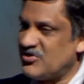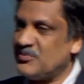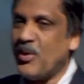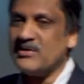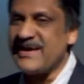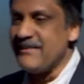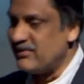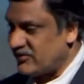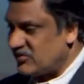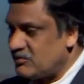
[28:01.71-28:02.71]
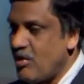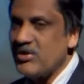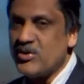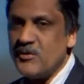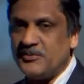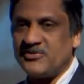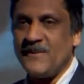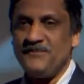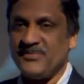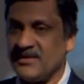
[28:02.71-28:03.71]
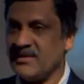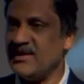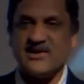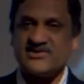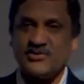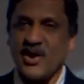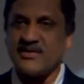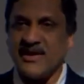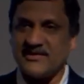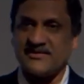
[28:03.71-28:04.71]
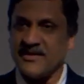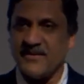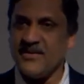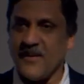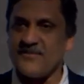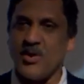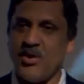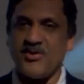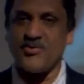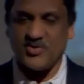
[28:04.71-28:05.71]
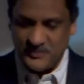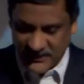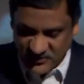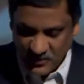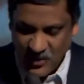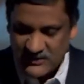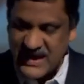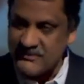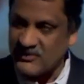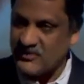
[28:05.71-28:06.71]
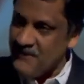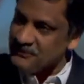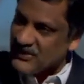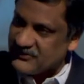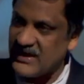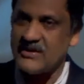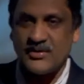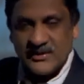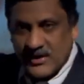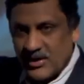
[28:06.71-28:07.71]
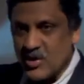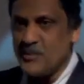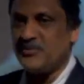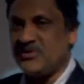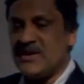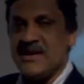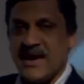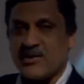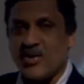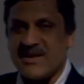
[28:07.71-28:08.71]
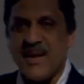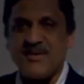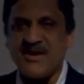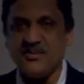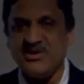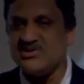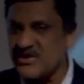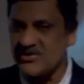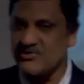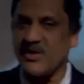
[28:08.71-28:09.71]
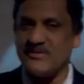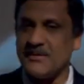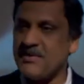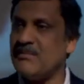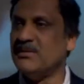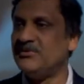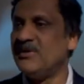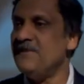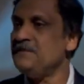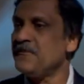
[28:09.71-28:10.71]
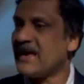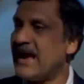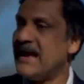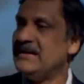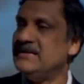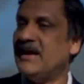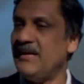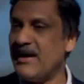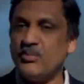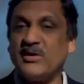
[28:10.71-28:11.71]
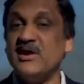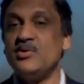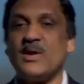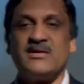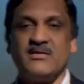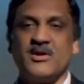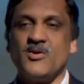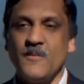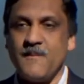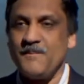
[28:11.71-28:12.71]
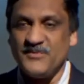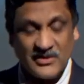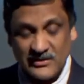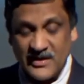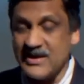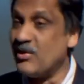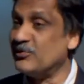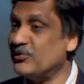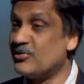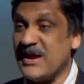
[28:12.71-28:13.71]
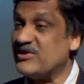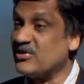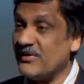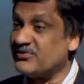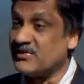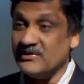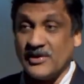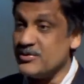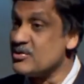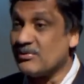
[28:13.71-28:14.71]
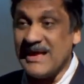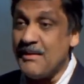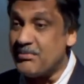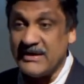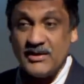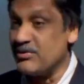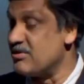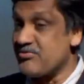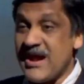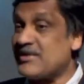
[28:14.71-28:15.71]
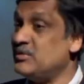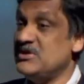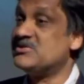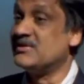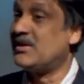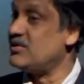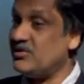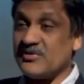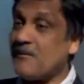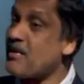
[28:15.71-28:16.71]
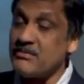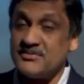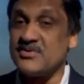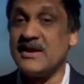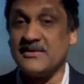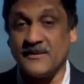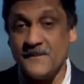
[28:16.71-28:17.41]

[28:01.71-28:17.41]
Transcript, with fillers: in small tables in small groups. It's not like you know, cornrows, but small tables, sitting around in little groups and collaborating with each other, solving the problems, and working together in a group. You're learning all those great soft skills. How do you collaborate? How do you interact with each other? How do you solve problems together?